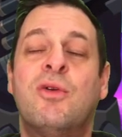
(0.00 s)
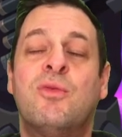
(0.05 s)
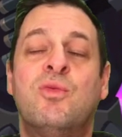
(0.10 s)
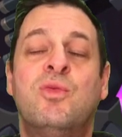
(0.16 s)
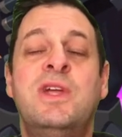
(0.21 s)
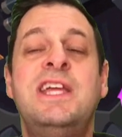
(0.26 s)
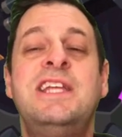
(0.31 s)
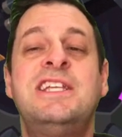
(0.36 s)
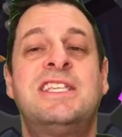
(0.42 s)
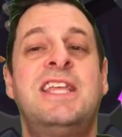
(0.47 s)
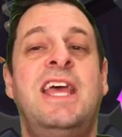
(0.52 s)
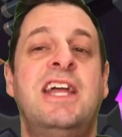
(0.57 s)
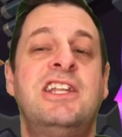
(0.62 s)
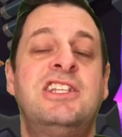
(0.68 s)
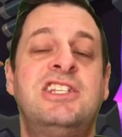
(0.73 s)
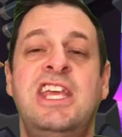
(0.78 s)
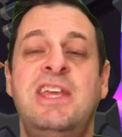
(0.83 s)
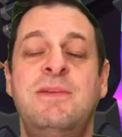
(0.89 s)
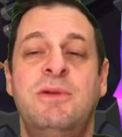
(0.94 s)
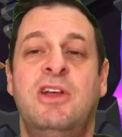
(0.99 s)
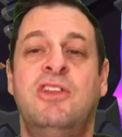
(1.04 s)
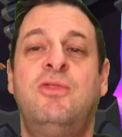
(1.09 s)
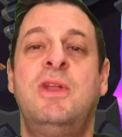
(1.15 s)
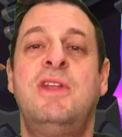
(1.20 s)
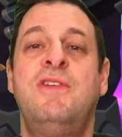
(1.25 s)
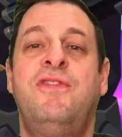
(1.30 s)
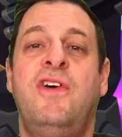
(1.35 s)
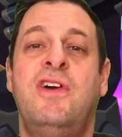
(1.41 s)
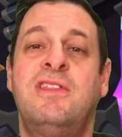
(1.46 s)
reached that achievement of
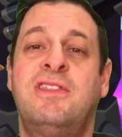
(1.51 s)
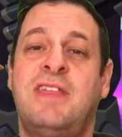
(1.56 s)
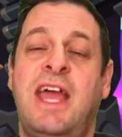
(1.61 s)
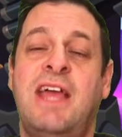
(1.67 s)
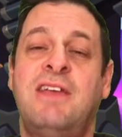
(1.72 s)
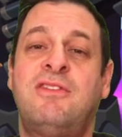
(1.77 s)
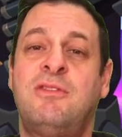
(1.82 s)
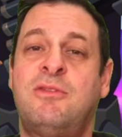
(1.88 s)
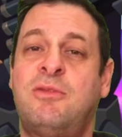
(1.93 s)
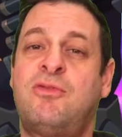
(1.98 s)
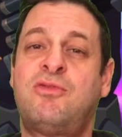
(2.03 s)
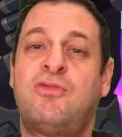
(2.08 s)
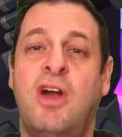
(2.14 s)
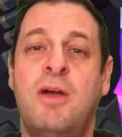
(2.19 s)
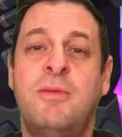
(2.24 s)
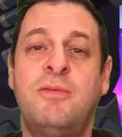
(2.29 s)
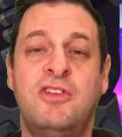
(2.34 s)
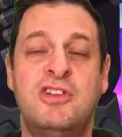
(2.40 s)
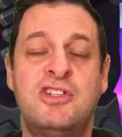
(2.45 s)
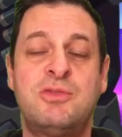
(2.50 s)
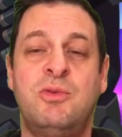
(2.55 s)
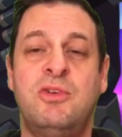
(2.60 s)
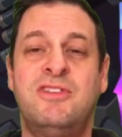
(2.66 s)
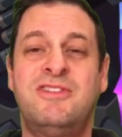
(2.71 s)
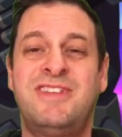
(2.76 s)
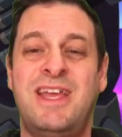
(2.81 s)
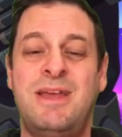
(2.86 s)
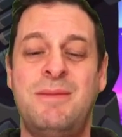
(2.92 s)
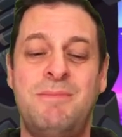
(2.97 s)
25,000 subscribers. I just
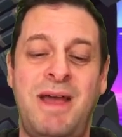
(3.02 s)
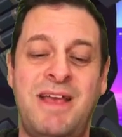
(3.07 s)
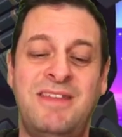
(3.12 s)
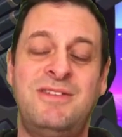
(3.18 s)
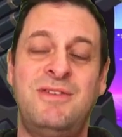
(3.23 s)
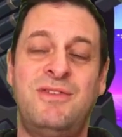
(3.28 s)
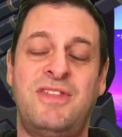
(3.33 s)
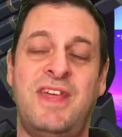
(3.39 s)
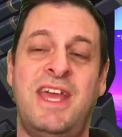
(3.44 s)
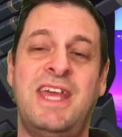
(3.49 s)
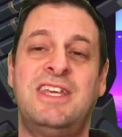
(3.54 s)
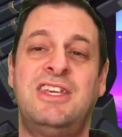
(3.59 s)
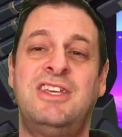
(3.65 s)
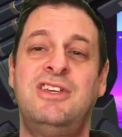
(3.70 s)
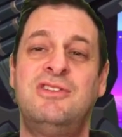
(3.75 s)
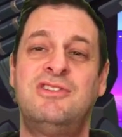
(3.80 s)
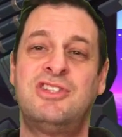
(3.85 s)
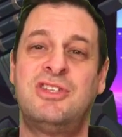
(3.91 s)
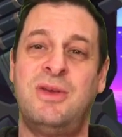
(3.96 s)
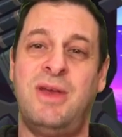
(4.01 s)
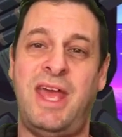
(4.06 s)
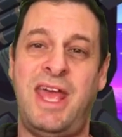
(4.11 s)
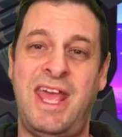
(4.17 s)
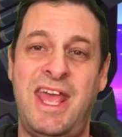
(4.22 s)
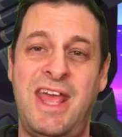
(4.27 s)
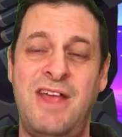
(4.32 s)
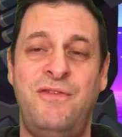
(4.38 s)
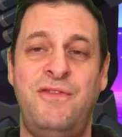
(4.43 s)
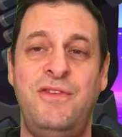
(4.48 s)
want to say a massive thank you to
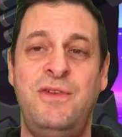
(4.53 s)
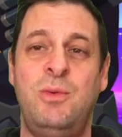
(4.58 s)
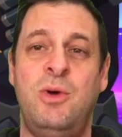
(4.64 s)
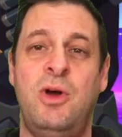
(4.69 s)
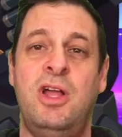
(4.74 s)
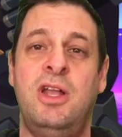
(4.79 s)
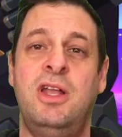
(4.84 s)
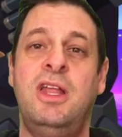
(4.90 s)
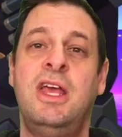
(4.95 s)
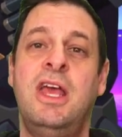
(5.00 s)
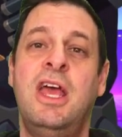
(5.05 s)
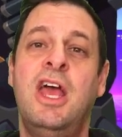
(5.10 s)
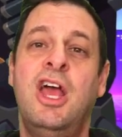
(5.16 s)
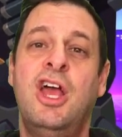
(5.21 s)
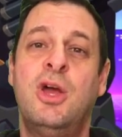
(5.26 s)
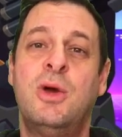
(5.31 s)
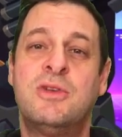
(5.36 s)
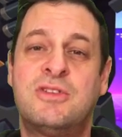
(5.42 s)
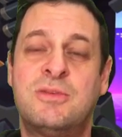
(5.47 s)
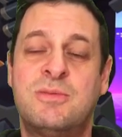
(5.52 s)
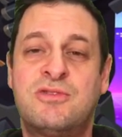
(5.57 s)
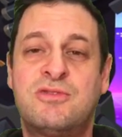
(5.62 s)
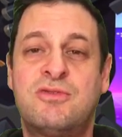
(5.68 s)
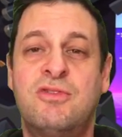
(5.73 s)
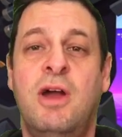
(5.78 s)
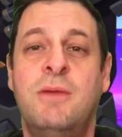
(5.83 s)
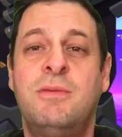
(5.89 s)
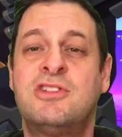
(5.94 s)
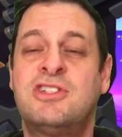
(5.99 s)
everyone who has
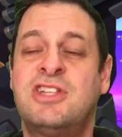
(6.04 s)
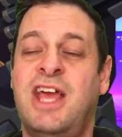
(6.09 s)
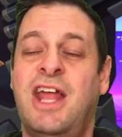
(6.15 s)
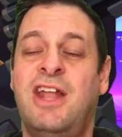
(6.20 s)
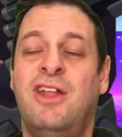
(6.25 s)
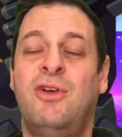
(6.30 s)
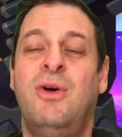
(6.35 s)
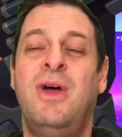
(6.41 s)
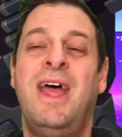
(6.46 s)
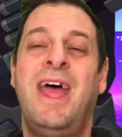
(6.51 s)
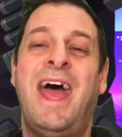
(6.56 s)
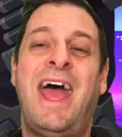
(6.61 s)
subscribed to the channel